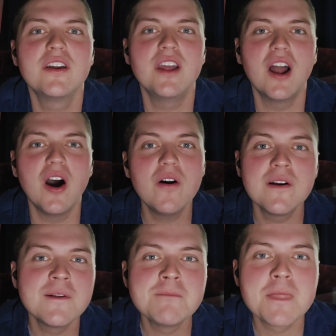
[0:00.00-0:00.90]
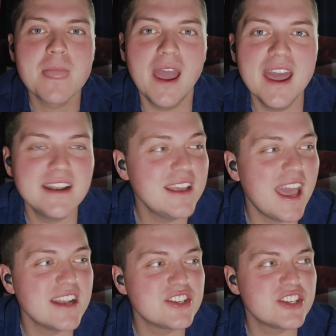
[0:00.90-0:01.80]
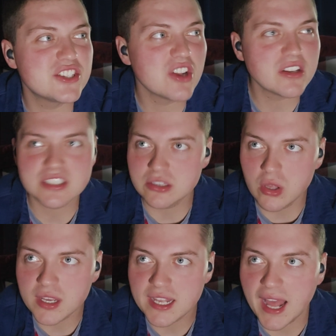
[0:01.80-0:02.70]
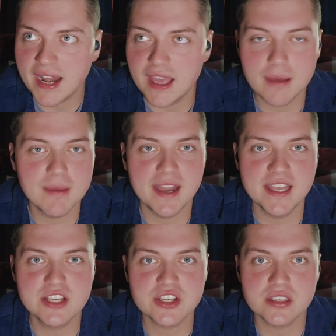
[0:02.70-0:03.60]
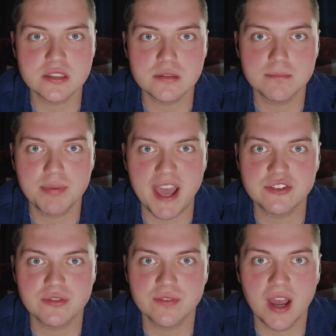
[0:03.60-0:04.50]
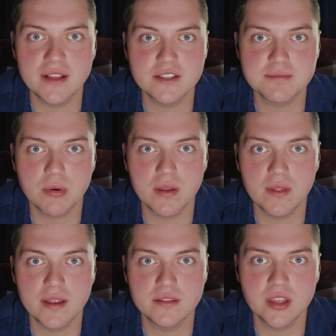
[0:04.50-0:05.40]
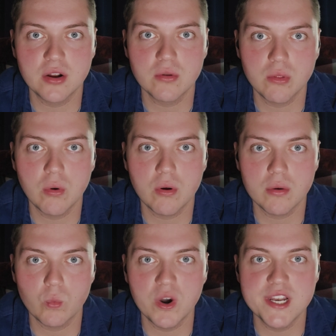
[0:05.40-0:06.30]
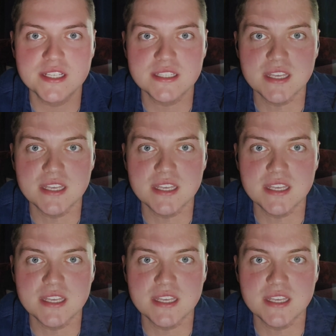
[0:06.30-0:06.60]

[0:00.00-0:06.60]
you know? And she starts looking at him, and he's just petrified at this point, like, dear Lord, what is